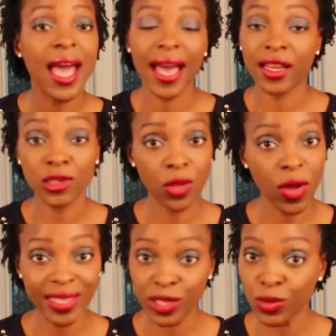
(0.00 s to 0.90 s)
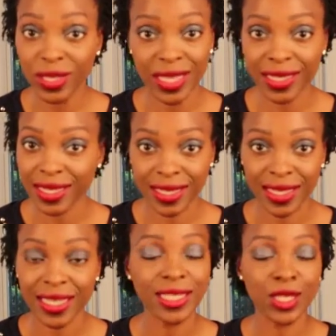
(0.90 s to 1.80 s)
and as long as those things
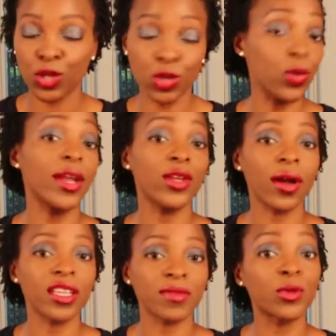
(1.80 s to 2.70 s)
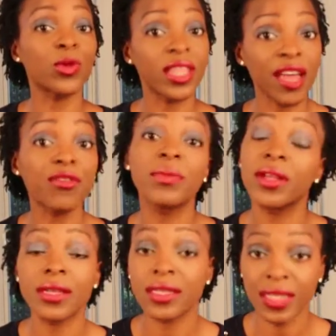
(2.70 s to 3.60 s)
exist, you and your husband will never be
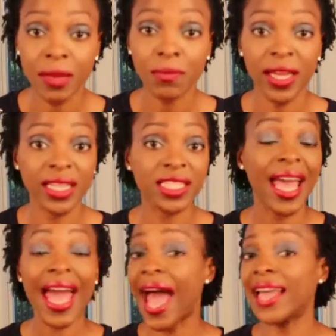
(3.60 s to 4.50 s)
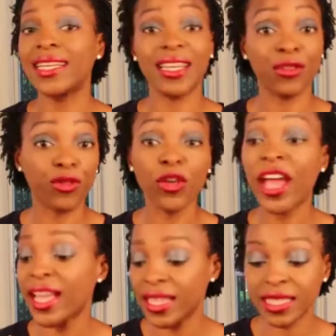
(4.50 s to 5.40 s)
on the same page handling
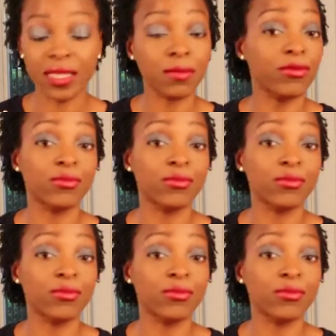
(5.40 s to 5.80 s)
friends,